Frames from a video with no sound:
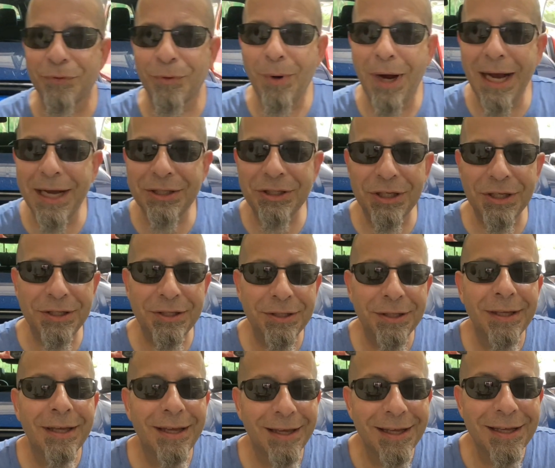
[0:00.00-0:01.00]
for watching.
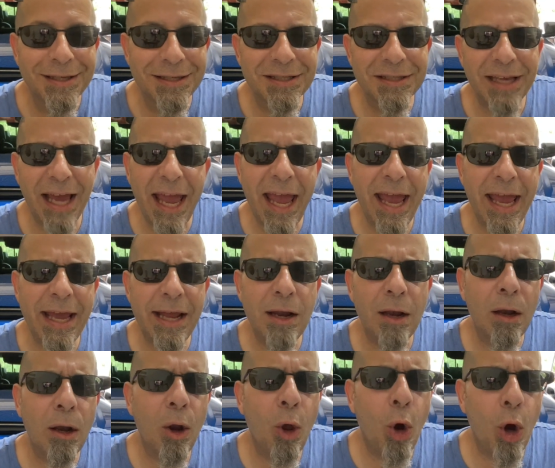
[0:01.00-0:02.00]
Stay
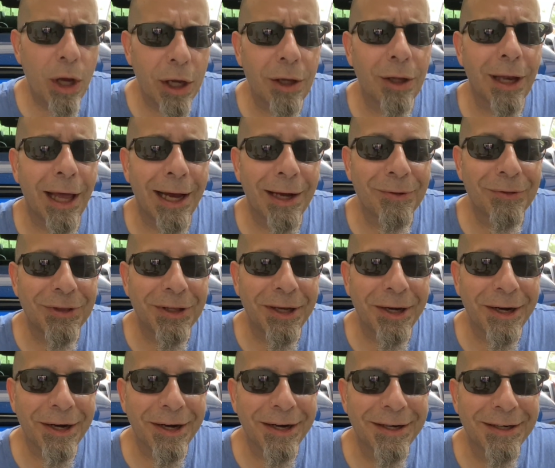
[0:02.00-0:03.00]
loyal out
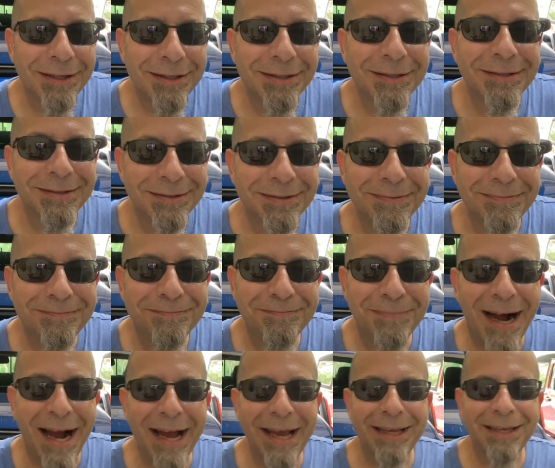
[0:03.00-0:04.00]
there.
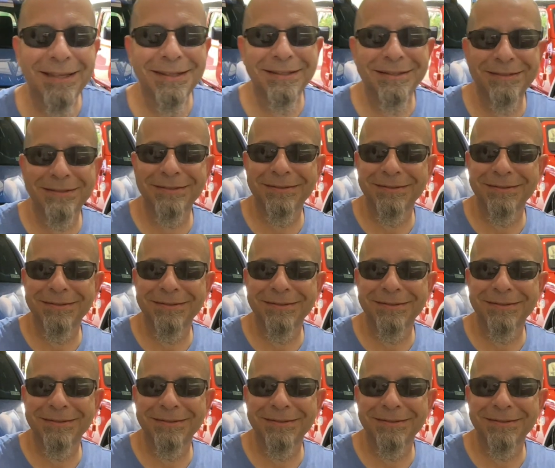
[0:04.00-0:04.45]
Bye.